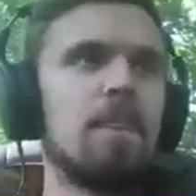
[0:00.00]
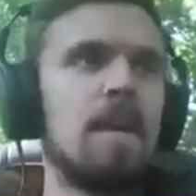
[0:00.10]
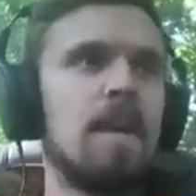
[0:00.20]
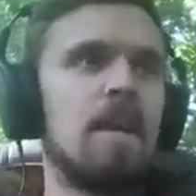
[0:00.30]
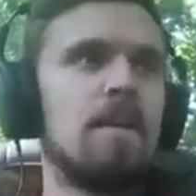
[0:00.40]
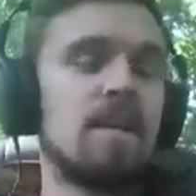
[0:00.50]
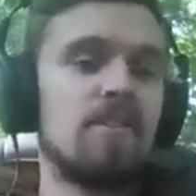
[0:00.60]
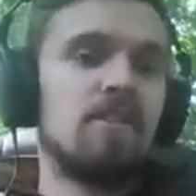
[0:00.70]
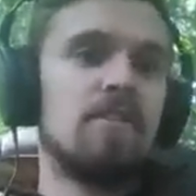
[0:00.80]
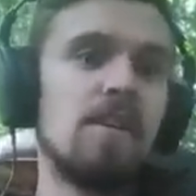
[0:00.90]
And
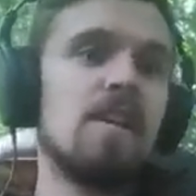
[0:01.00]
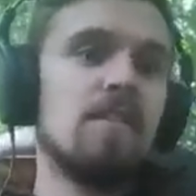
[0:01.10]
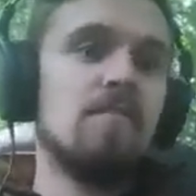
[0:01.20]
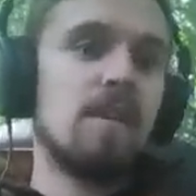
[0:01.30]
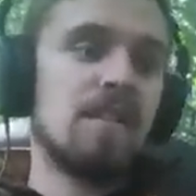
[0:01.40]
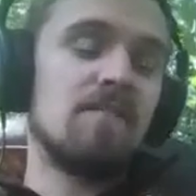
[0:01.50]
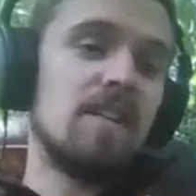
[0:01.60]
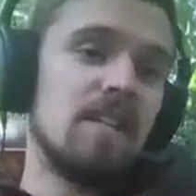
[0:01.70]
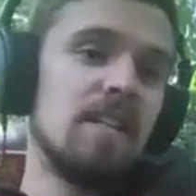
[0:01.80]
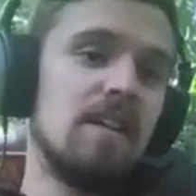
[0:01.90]
that's a good thing, because if
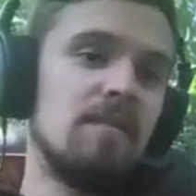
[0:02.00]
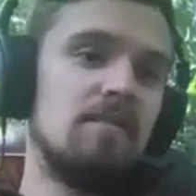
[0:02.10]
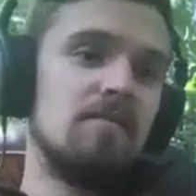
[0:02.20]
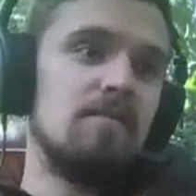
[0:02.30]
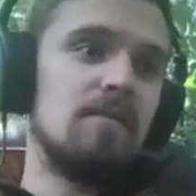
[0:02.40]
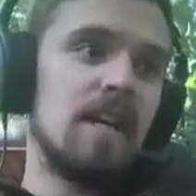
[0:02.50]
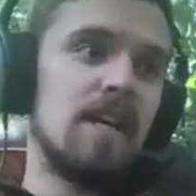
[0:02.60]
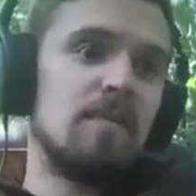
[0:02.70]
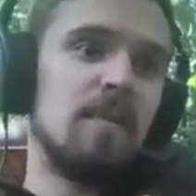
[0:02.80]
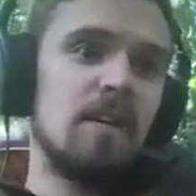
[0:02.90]
they didn't,
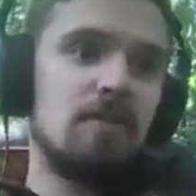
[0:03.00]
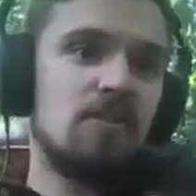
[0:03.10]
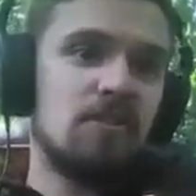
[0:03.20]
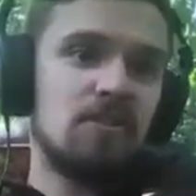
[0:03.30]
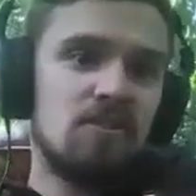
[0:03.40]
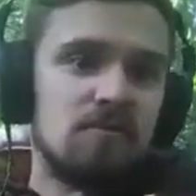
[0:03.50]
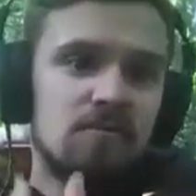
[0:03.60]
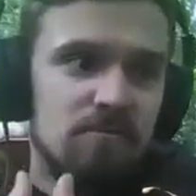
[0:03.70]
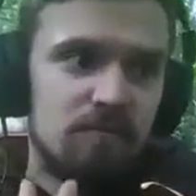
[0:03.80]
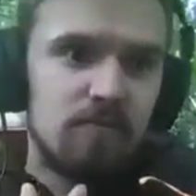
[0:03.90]
then the money would just,
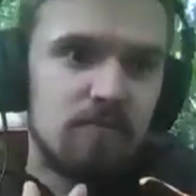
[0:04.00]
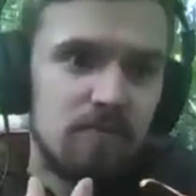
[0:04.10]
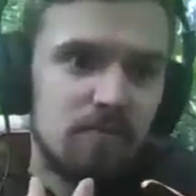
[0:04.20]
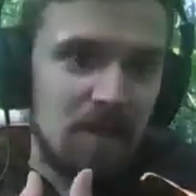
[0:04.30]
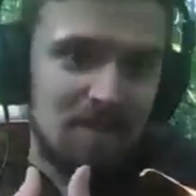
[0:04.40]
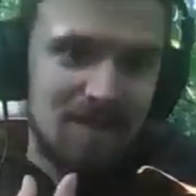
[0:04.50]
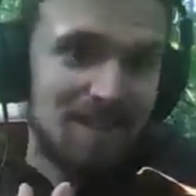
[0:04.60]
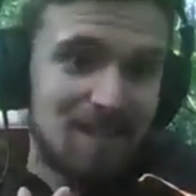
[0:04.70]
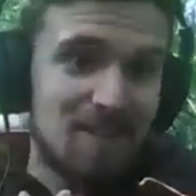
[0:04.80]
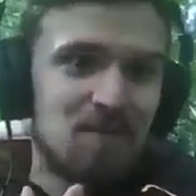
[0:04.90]

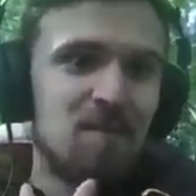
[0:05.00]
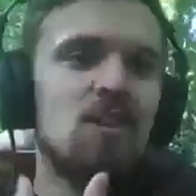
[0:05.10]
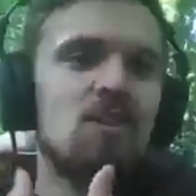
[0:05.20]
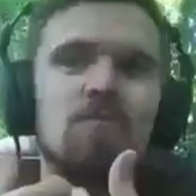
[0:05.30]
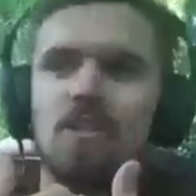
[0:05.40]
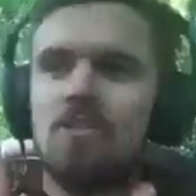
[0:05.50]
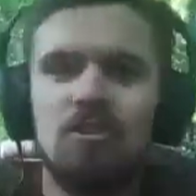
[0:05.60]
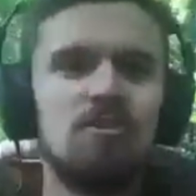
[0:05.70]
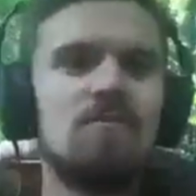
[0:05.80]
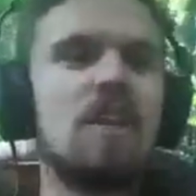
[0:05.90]
since it's information, would
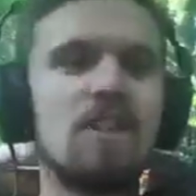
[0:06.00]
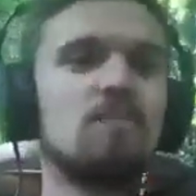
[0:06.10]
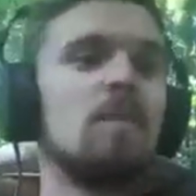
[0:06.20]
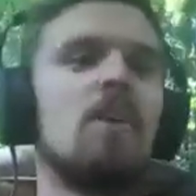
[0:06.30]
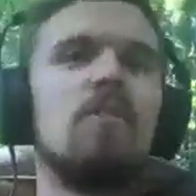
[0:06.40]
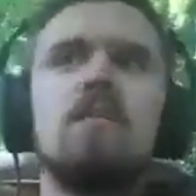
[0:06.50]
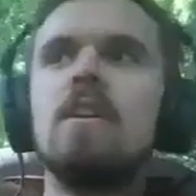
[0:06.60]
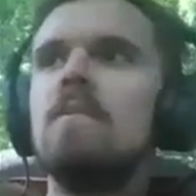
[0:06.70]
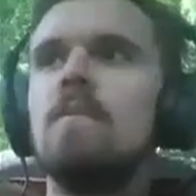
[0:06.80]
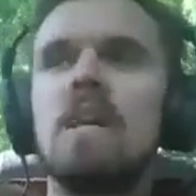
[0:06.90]
just explode,
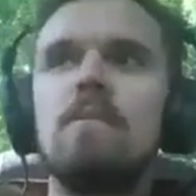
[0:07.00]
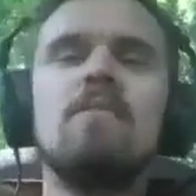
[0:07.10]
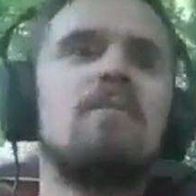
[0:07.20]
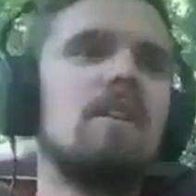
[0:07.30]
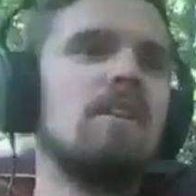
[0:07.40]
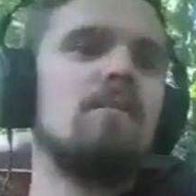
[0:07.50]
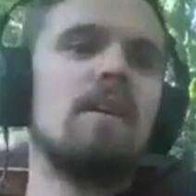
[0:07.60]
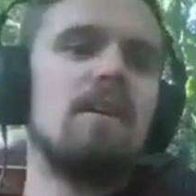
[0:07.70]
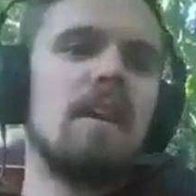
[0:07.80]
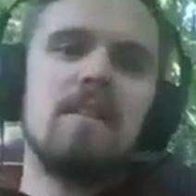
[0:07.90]
become infinitely
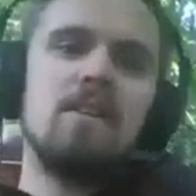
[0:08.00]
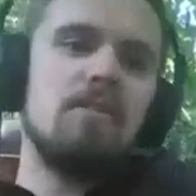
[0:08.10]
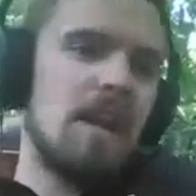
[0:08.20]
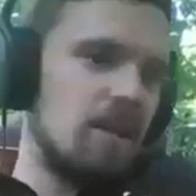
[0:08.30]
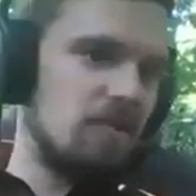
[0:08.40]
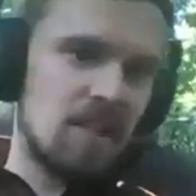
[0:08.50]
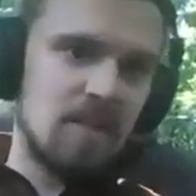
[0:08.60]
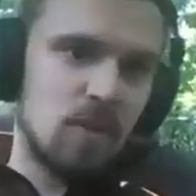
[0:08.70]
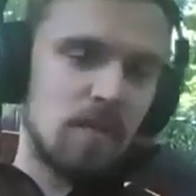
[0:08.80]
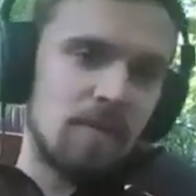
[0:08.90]
abundant, and then you can't use it
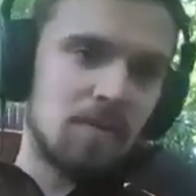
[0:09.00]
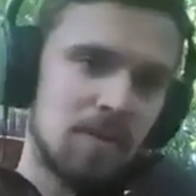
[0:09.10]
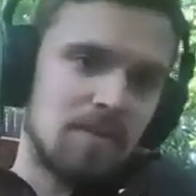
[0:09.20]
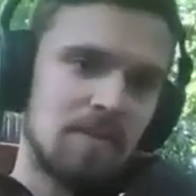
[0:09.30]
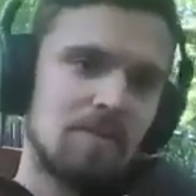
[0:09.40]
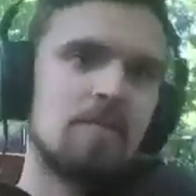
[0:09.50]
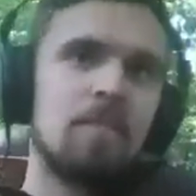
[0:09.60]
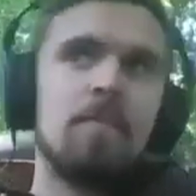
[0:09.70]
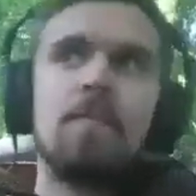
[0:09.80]
anymore. It becomes worthless.